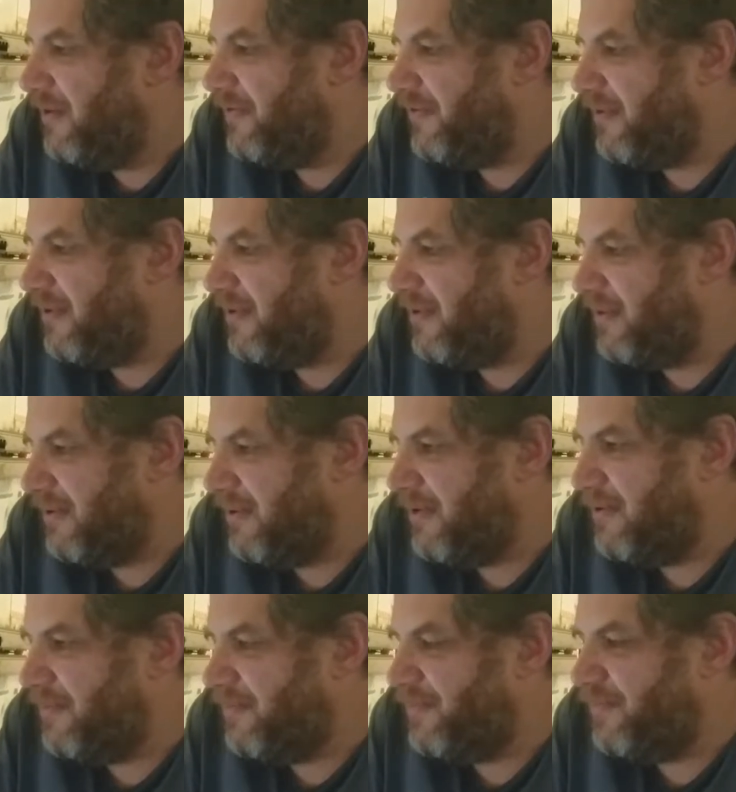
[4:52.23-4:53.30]
So
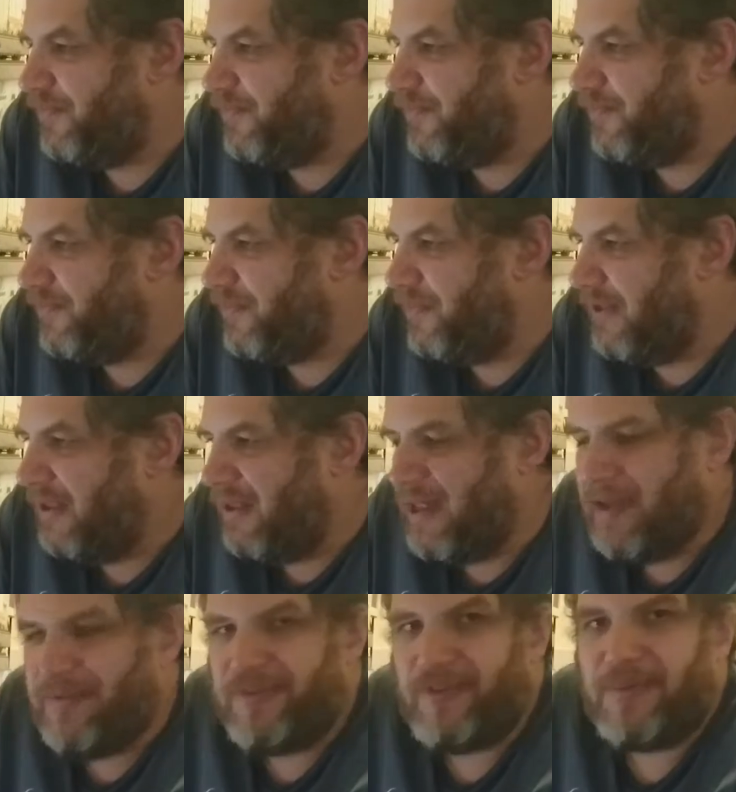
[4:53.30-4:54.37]
they
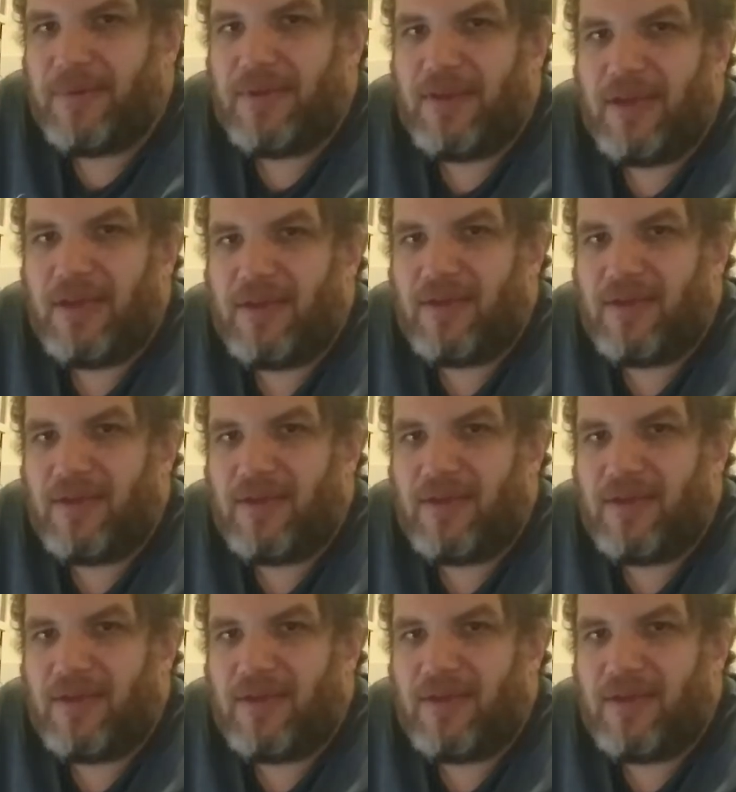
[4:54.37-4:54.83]
have something there,